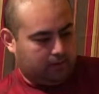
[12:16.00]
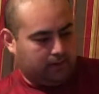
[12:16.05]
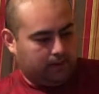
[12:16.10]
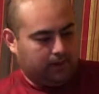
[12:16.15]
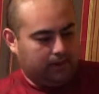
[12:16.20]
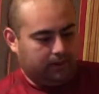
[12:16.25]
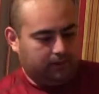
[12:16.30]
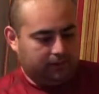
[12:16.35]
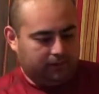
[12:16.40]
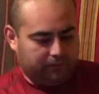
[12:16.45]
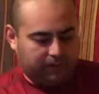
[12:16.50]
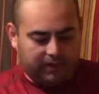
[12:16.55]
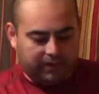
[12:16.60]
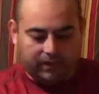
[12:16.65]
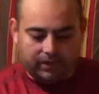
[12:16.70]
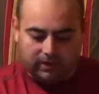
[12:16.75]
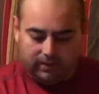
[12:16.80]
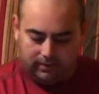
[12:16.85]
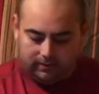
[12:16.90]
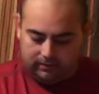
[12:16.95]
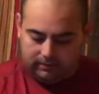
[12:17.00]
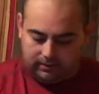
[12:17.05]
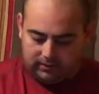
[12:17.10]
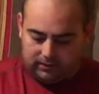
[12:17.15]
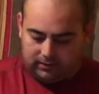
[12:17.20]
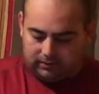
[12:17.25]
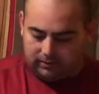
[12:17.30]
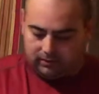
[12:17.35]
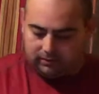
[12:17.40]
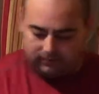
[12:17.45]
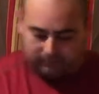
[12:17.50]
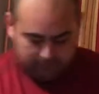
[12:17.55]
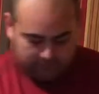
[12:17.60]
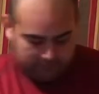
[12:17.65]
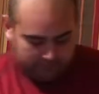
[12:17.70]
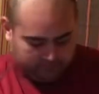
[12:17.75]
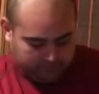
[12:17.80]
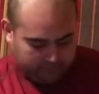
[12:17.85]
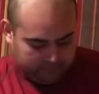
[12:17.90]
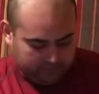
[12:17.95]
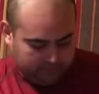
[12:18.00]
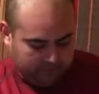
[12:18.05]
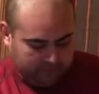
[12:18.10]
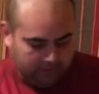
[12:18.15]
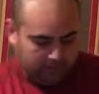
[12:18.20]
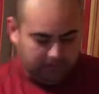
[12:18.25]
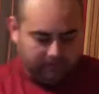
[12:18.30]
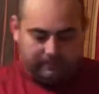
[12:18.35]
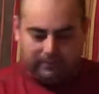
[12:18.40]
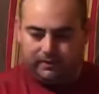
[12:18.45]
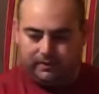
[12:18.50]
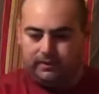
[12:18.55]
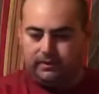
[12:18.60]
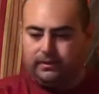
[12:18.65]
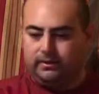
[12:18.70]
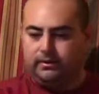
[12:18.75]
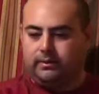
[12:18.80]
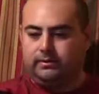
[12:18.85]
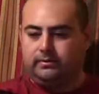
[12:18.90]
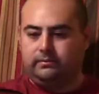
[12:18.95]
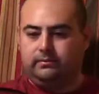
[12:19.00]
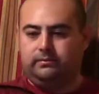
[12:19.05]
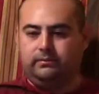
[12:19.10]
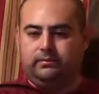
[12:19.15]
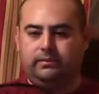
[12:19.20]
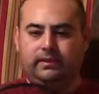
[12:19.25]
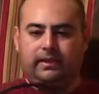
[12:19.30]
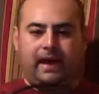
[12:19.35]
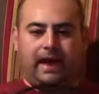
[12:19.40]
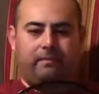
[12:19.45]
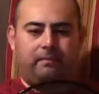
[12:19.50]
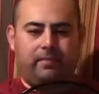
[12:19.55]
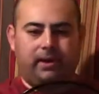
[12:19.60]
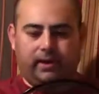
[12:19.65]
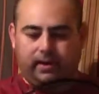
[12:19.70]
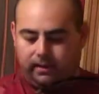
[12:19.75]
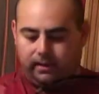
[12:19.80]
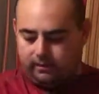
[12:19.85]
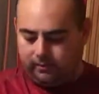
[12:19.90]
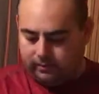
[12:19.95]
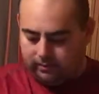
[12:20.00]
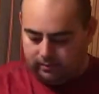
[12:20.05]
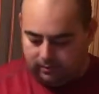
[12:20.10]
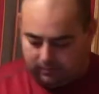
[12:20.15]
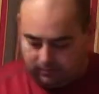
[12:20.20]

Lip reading: Alright, looks pretty good. So put the cap back on.